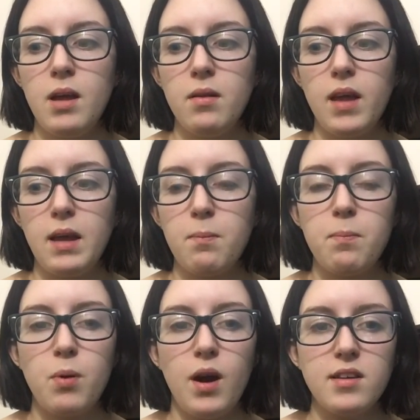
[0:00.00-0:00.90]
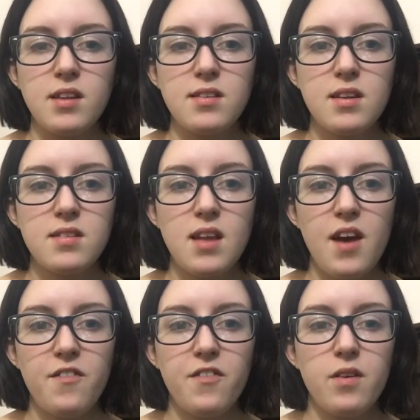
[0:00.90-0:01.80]
like processing
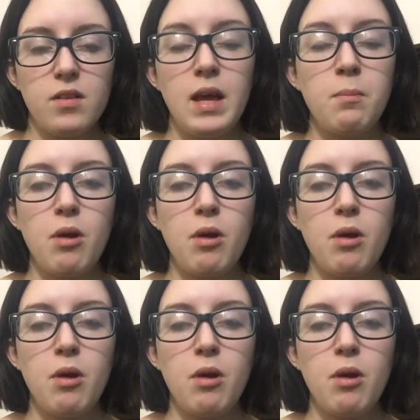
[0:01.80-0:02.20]
stuff, like